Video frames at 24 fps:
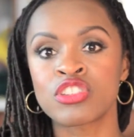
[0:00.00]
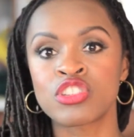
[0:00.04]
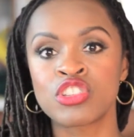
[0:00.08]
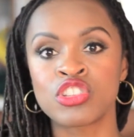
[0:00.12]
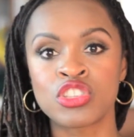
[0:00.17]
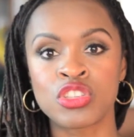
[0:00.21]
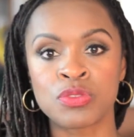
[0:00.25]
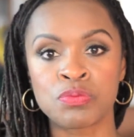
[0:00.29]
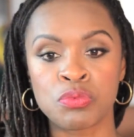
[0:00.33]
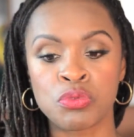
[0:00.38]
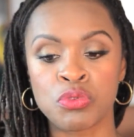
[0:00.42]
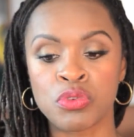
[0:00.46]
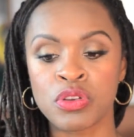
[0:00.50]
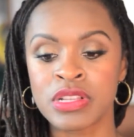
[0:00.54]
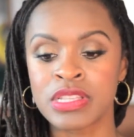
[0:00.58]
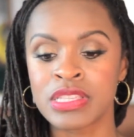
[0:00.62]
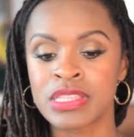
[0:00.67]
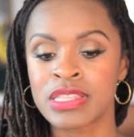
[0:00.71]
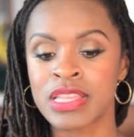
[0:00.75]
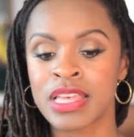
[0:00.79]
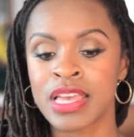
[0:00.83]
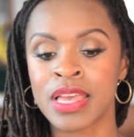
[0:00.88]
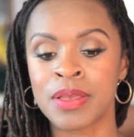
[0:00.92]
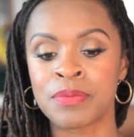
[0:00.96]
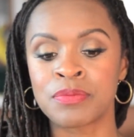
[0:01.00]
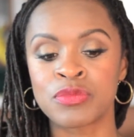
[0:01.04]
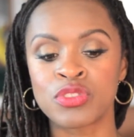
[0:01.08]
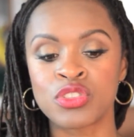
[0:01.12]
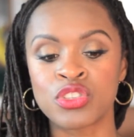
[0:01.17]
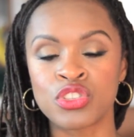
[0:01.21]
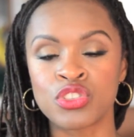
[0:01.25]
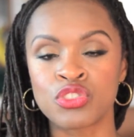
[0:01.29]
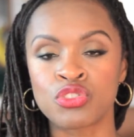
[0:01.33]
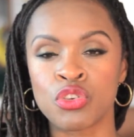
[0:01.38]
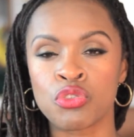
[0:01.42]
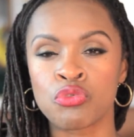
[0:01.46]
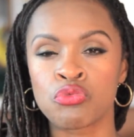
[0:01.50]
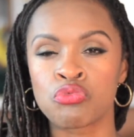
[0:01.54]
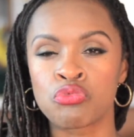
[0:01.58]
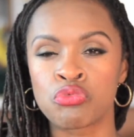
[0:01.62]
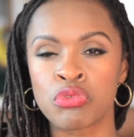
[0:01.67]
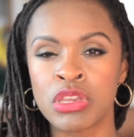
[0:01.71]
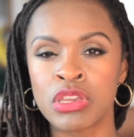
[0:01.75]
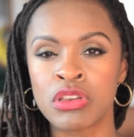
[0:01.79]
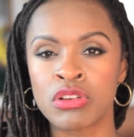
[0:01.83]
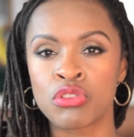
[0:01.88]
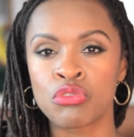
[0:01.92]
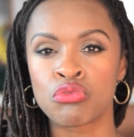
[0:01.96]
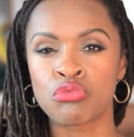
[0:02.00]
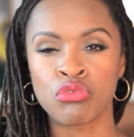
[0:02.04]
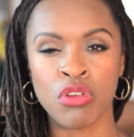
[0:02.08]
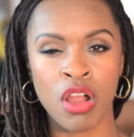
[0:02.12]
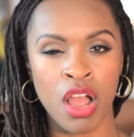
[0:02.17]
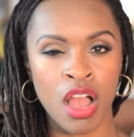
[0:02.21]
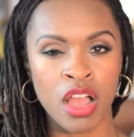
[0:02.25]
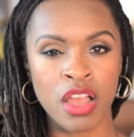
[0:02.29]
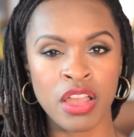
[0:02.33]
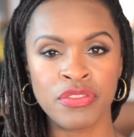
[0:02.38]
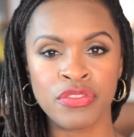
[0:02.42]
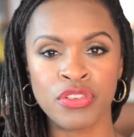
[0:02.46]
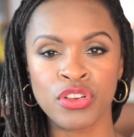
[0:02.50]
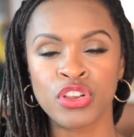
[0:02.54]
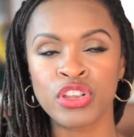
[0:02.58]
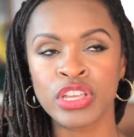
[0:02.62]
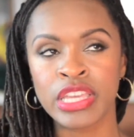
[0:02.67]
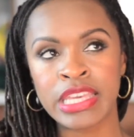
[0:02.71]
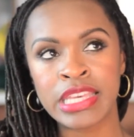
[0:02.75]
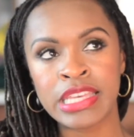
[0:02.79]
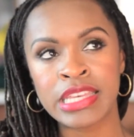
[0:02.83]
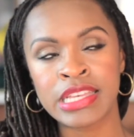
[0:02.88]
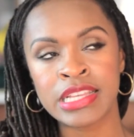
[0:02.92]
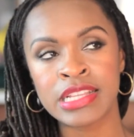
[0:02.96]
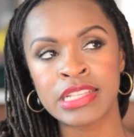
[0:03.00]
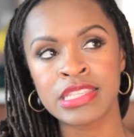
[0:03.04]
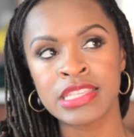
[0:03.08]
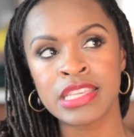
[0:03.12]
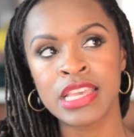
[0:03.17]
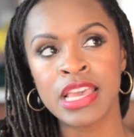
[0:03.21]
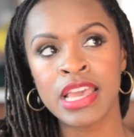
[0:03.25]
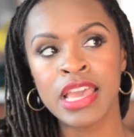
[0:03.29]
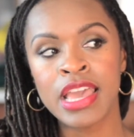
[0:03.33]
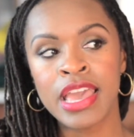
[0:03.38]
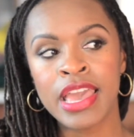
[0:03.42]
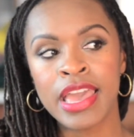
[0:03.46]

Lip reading: She supports them. She's a real rock for her kids,